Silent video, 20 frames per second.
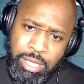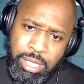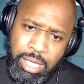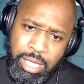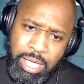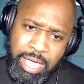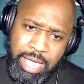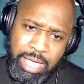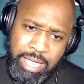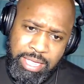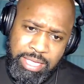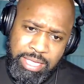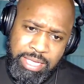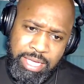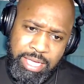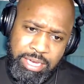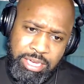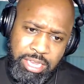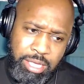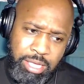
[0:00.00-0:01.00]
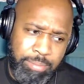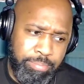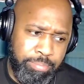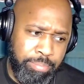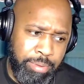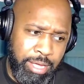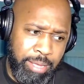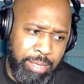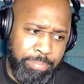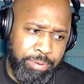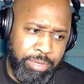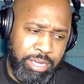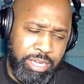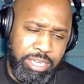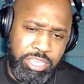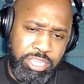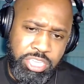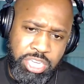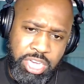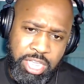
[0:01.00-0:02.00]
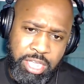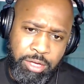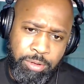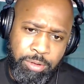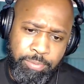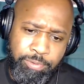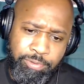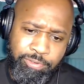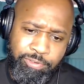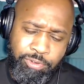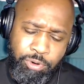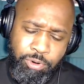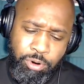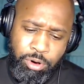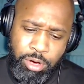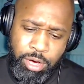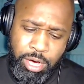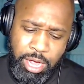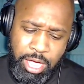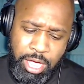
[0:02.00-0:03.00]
and he ended up being put in jail for